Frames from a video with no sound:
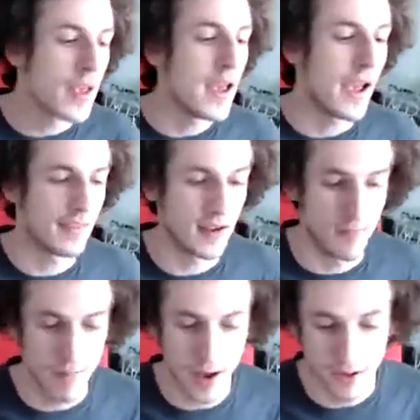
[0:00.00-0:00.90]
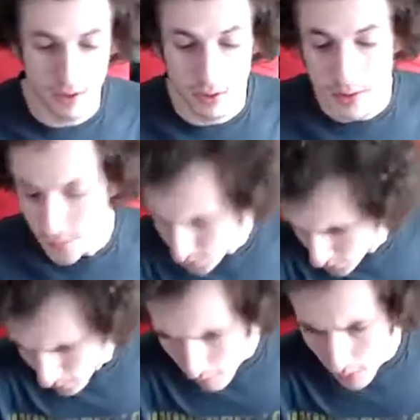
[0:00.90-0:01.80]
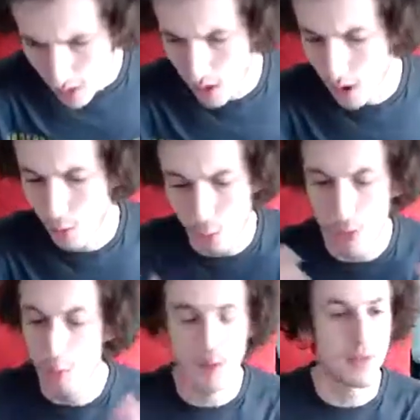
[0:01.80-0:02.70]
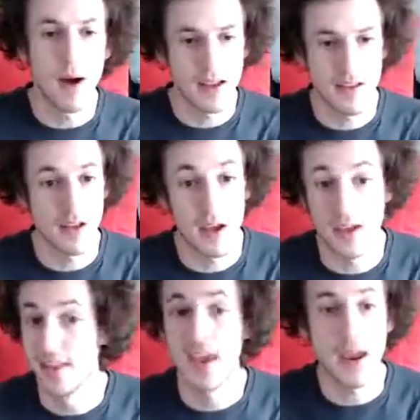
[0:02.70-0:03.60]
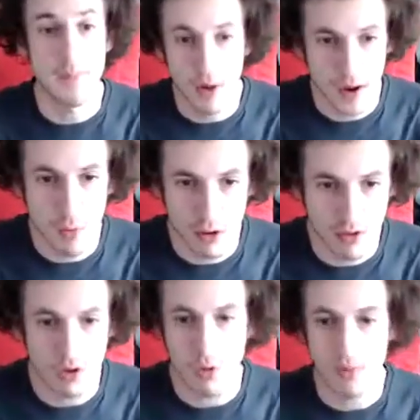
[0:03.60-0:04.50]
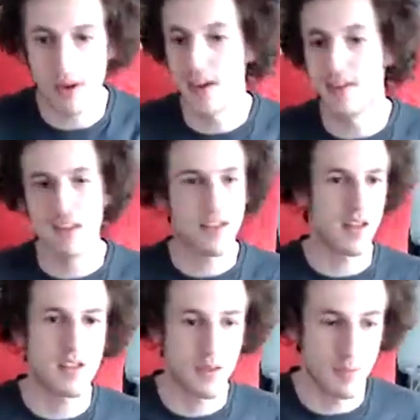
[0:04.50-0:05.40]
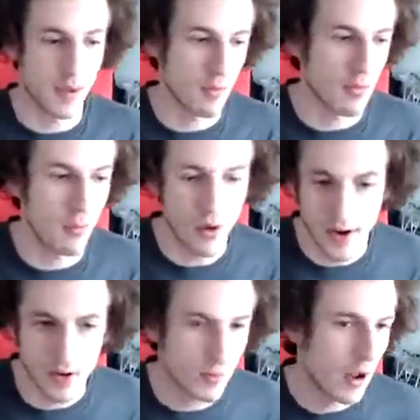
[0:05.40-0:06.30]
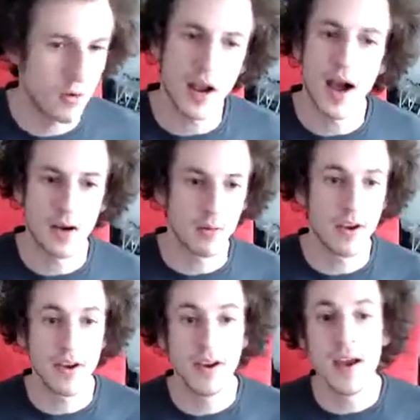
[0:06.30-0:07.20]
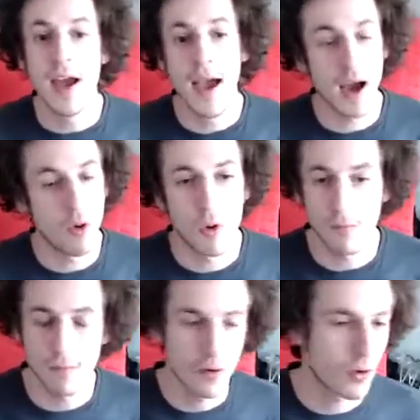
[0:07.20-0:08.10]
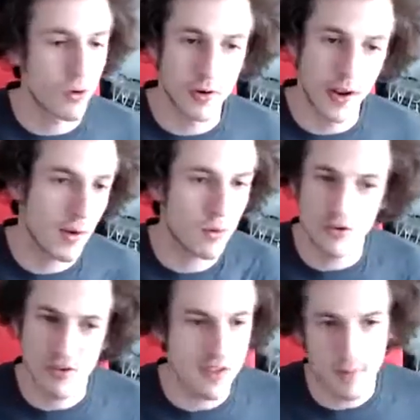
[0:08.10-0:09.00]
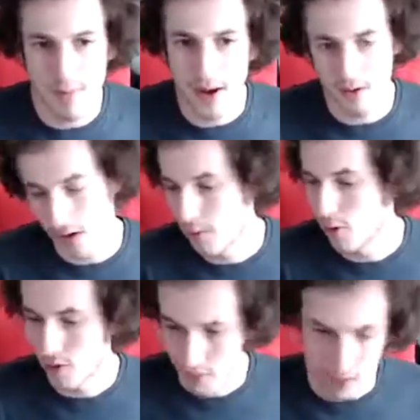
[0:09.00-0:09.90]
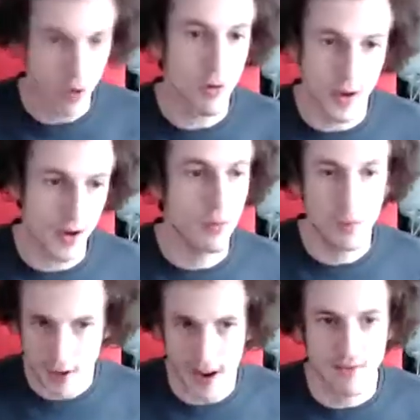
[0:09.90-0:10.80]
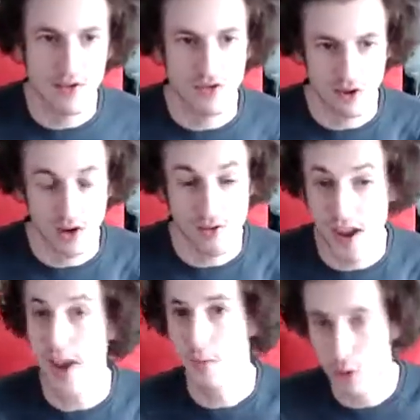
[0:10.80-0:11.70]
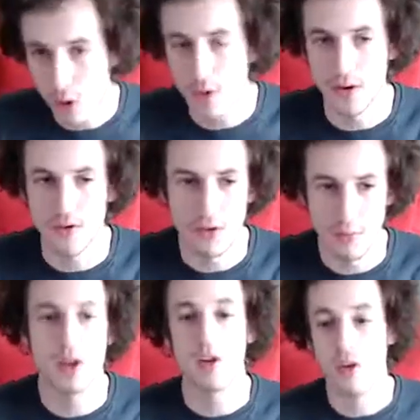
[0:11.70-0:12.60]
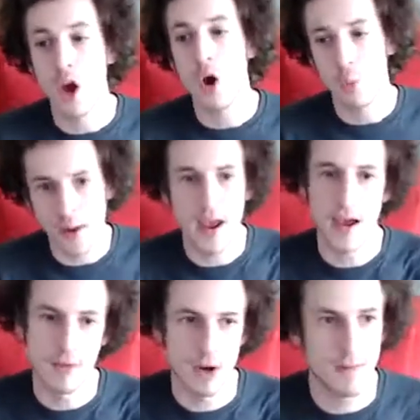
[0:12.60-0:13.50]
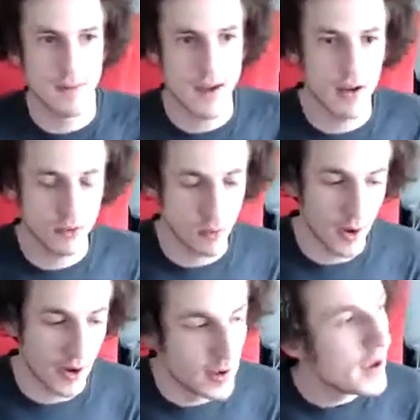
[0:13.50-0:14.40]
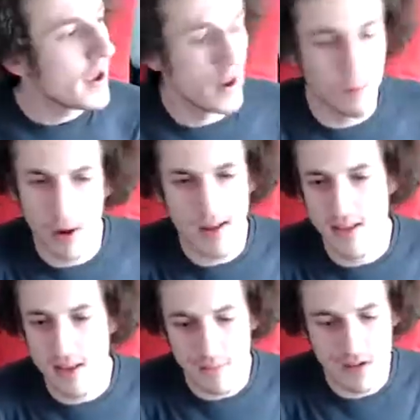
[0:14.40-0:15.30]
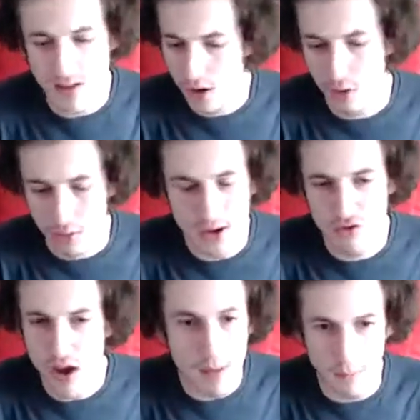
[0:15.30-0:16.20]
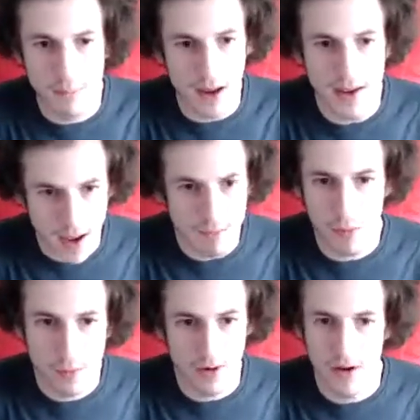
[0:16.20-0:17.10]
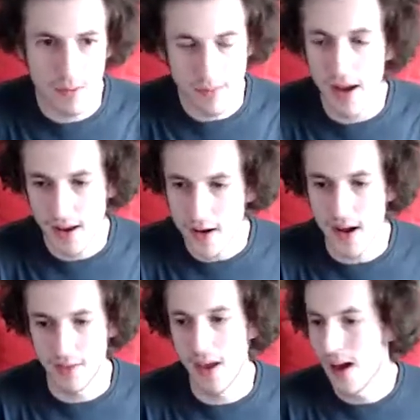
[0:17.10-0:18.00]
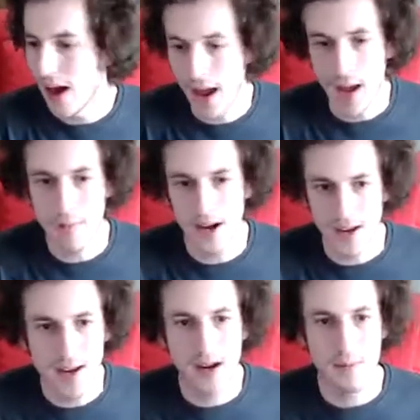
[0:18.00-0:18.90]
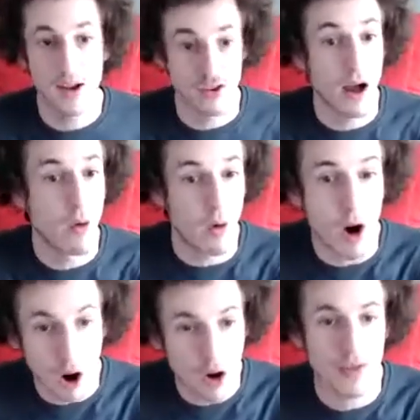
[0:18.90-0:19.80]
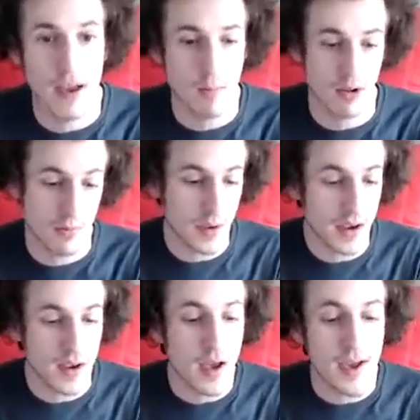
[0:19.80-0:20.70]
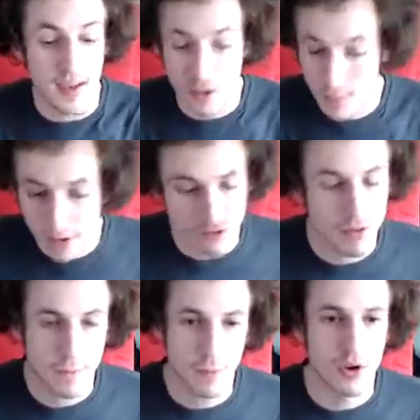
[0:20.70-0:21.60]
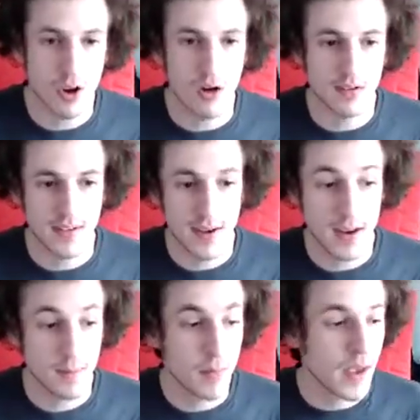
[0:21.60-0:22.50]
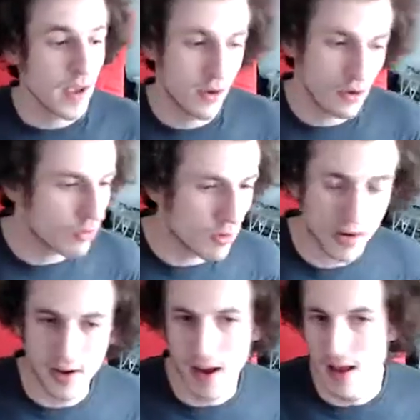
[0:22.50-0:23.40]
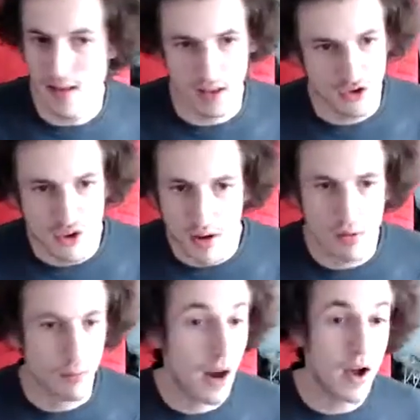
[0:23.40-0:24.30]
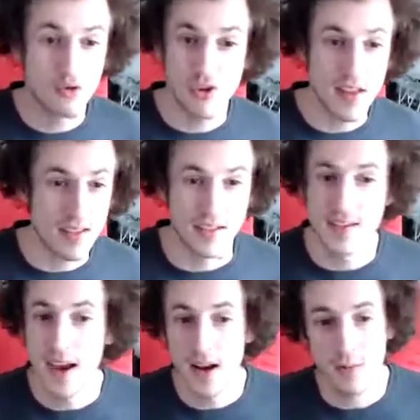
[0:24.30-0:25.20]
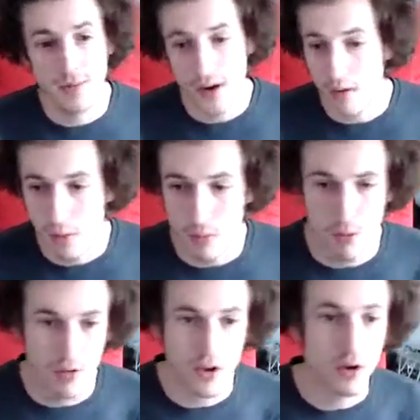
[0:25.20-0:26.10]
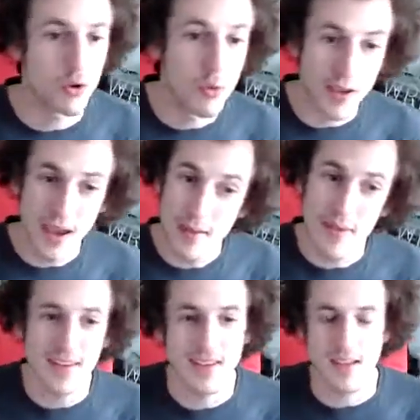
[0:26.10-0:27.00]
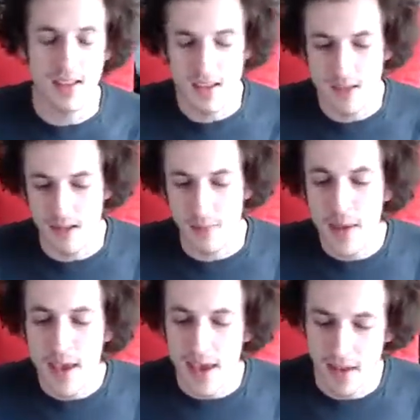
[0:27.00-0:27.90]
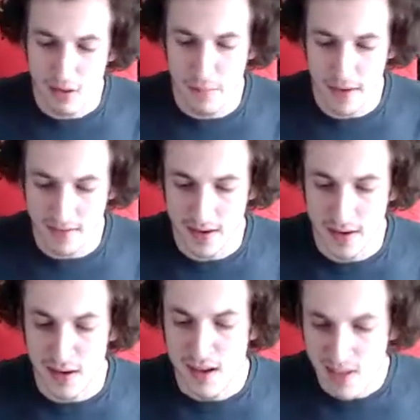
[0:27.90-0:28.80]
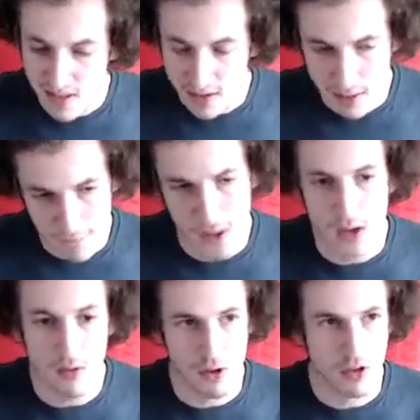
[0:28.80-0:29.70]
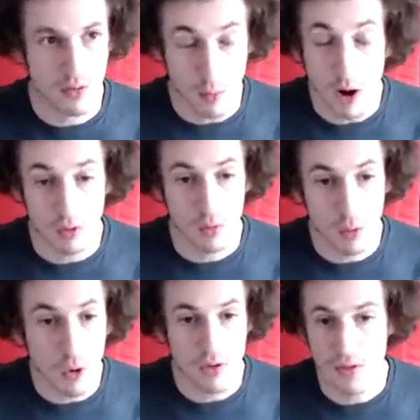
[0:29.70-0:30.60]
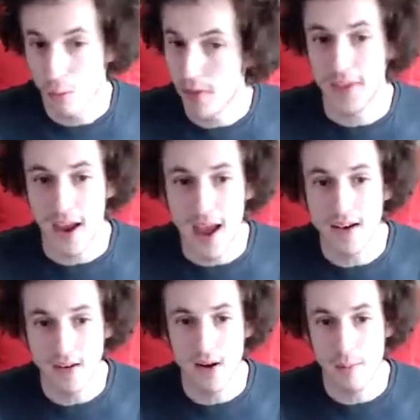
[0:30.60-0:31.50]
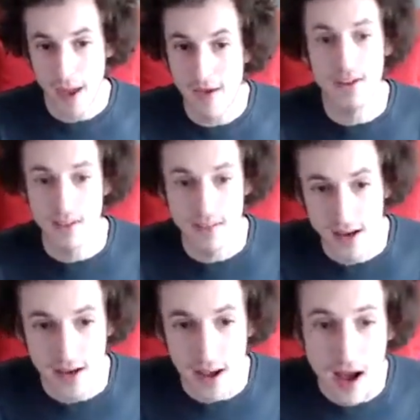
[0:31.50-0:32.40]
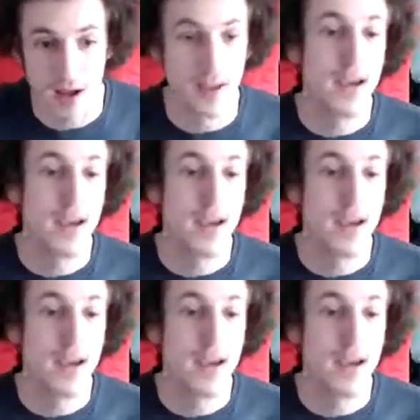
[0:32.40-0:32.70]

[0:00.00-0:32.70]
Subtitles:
It didn't matter what the mindset and the game plan was going in. The system that was planned around Kyrie, Al Horford, and Gordon Hayward just didn't matter anymore. It's like, okay, we have to change that, and we're going to, because we have enough talent to win. And Brad Stevens did a great job of getting everybody to buy in on that. I mean, I can't imagine how hard that must be, especially for a young team. You're looking at guys like Jaylen Brown, Jason Tatum, Terry Rozier, who came into the season expecting significantly smaller roles than what they ended up having to take on.